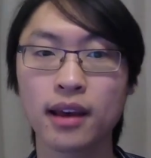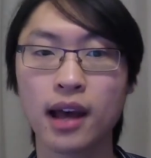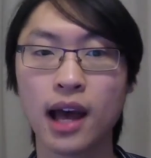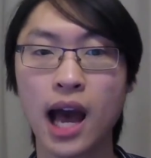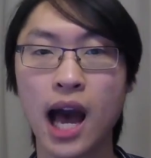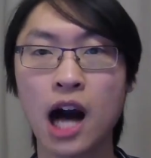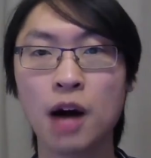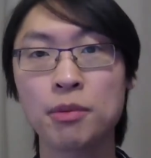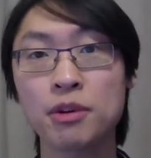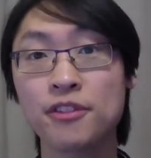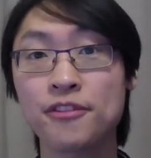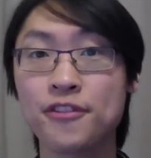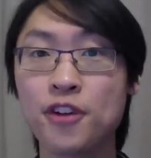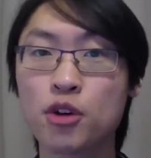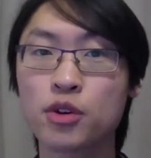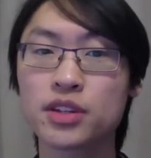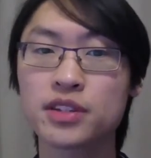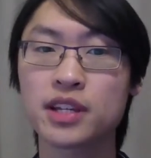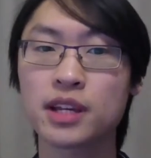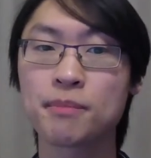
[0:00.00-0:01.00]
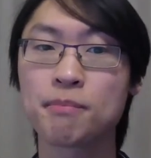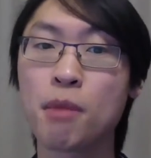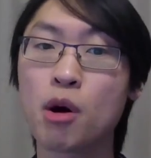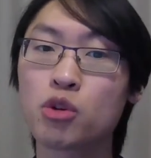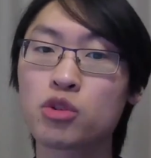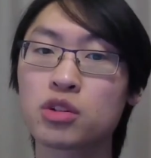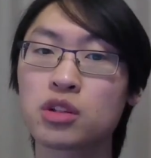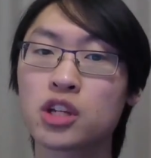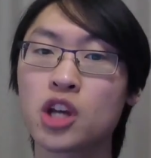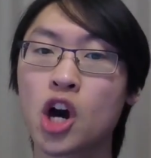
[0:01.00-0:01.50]
I'll be focusing
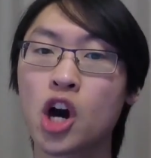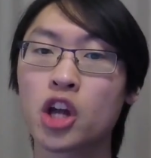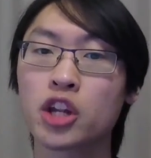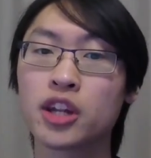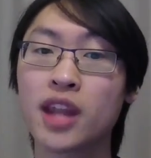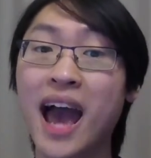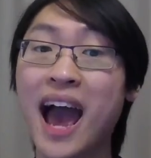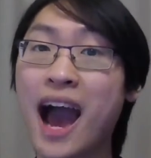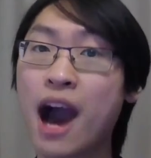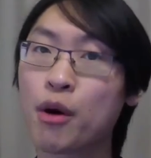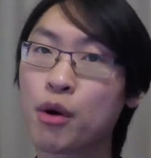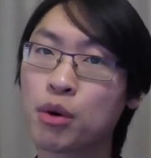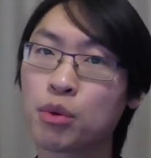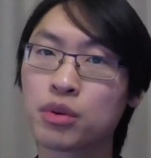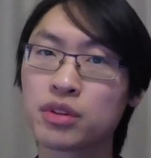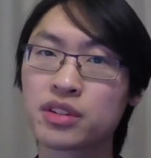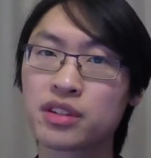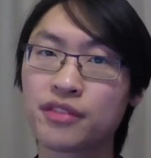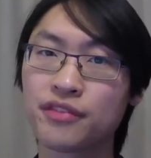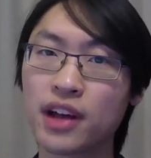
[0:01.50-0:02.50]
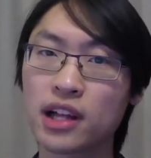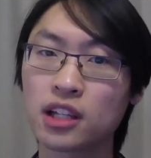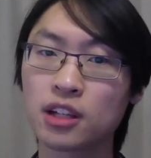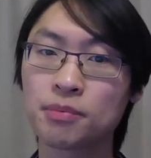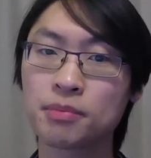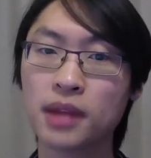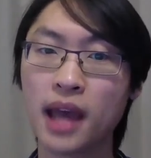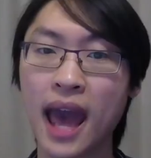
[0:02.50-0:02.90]
mostly on how it was developed